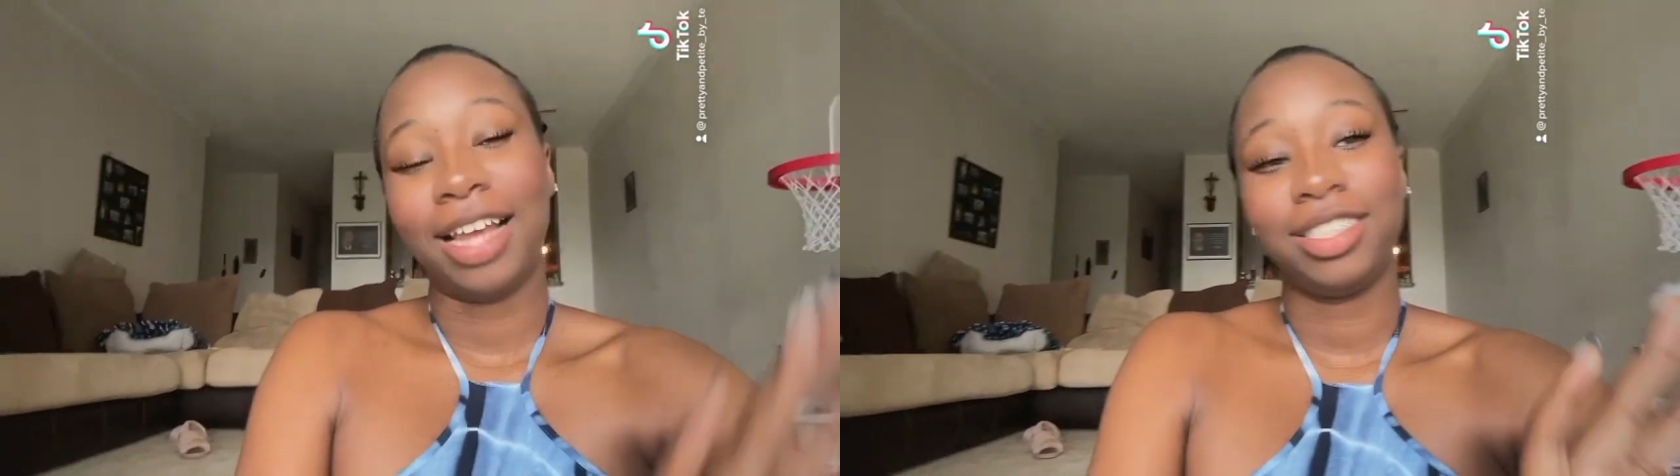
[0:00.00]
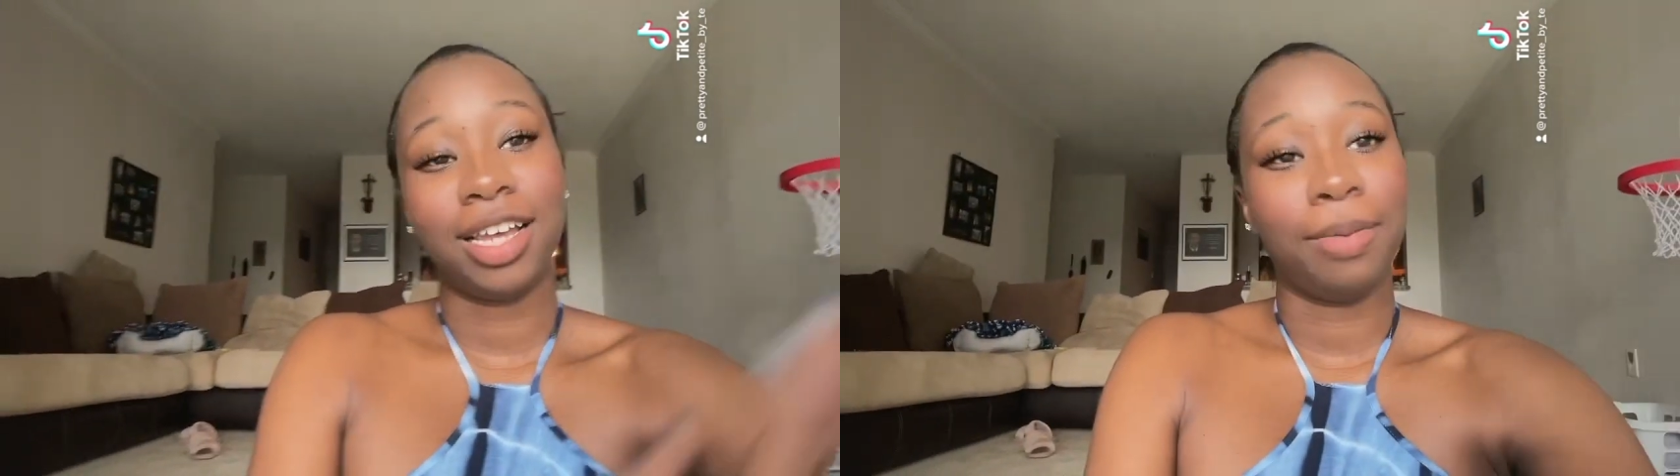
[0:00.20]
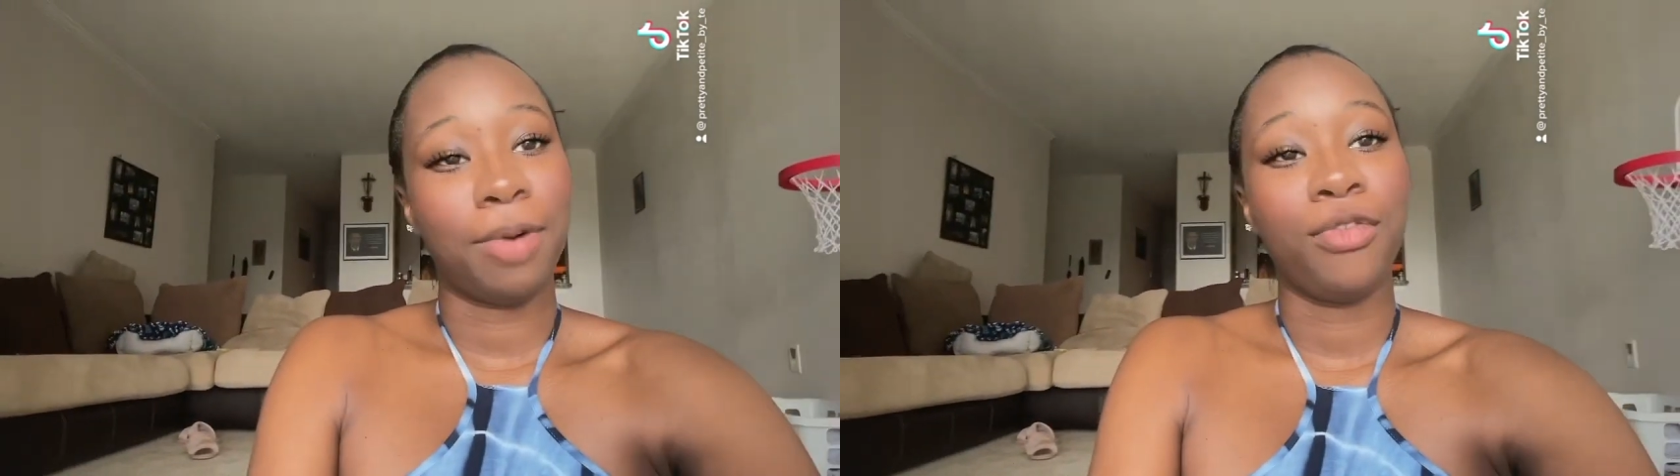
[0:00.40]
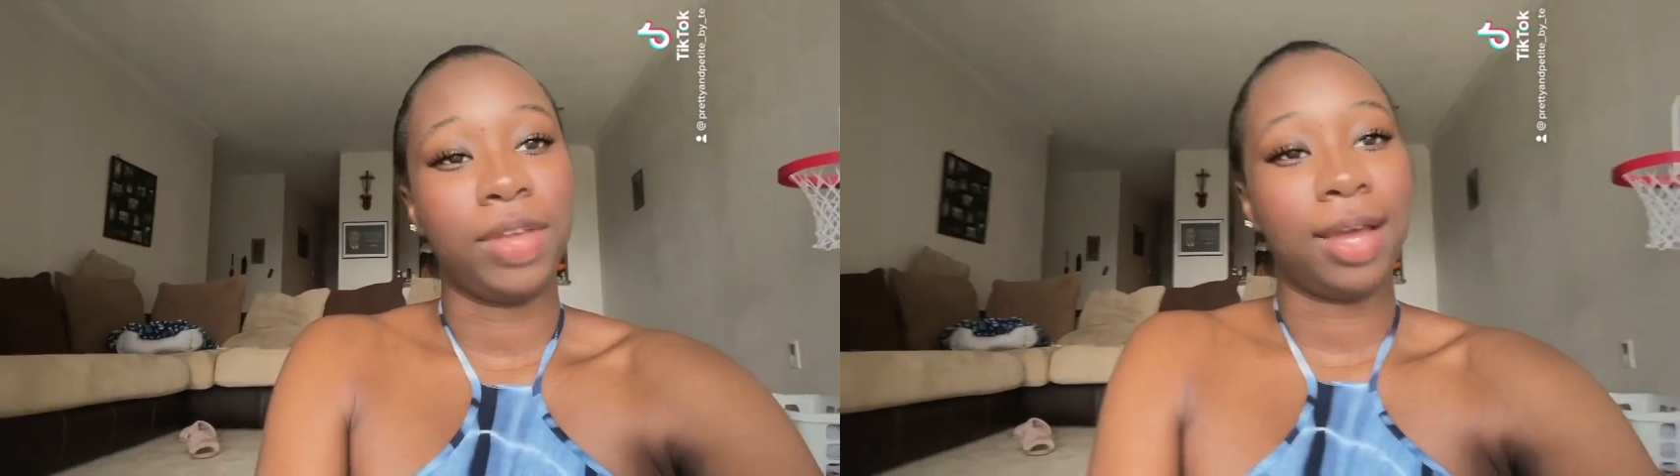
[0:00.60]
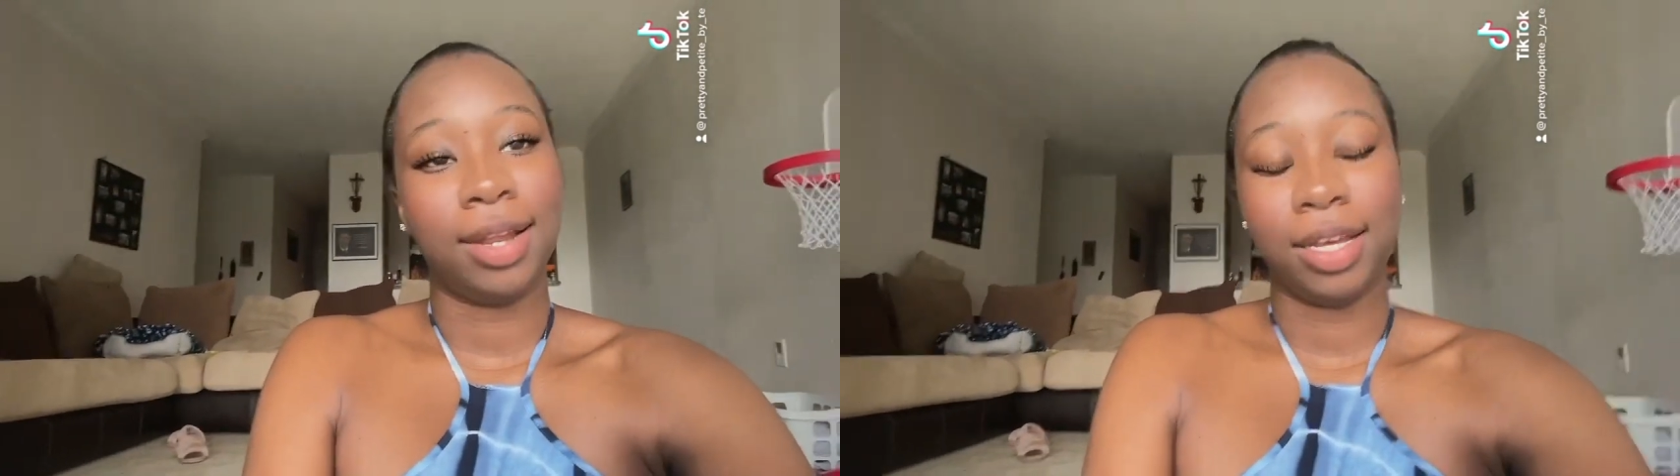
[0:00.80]
shouted both
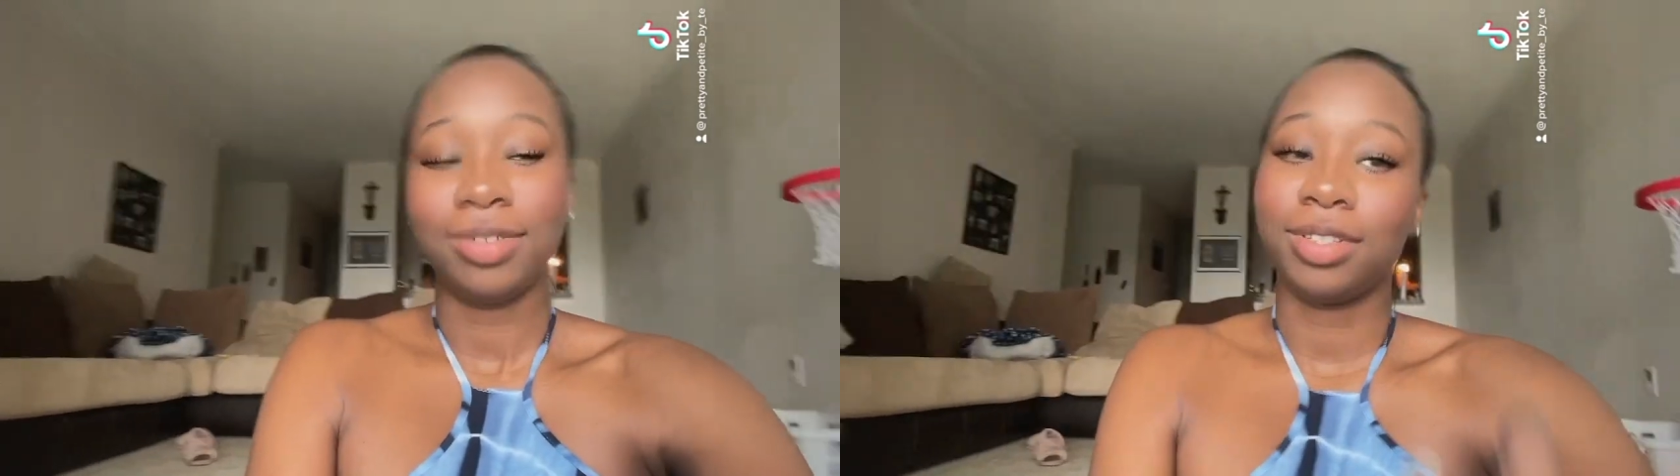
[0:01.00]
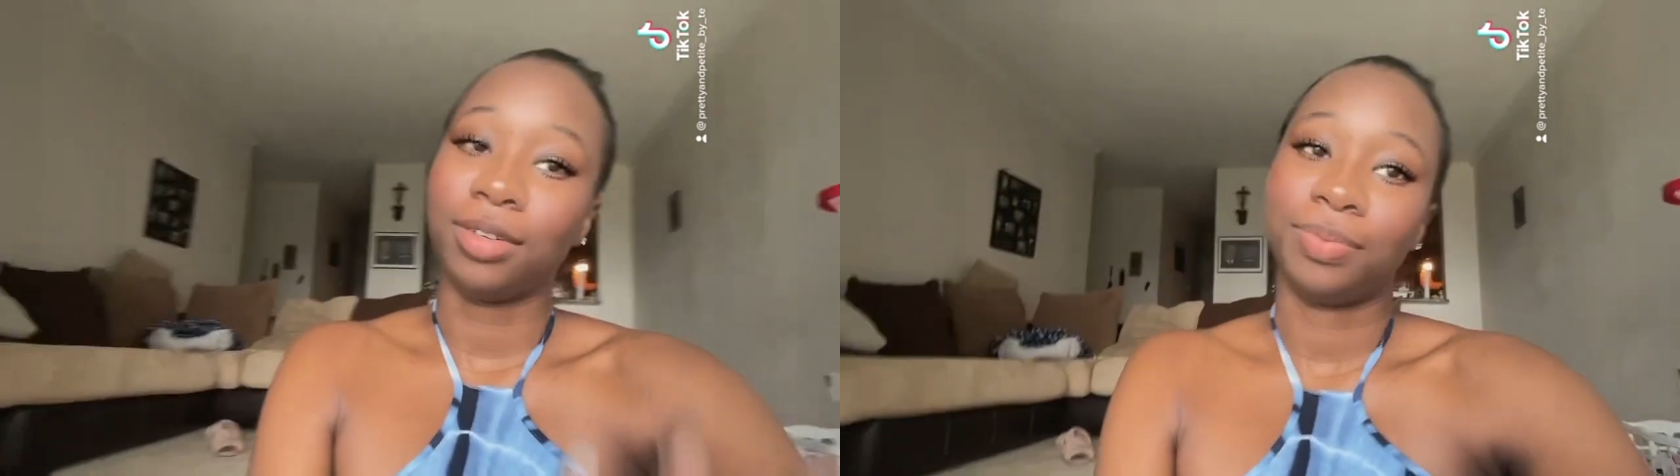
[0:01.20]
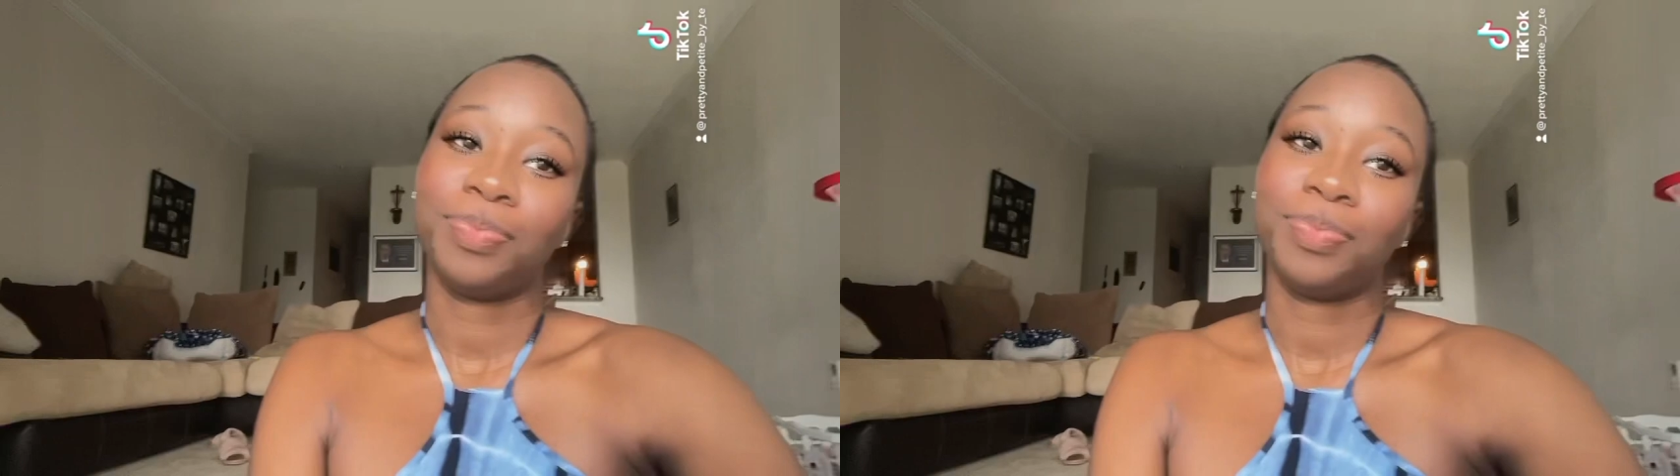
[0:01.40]
of y'all out, so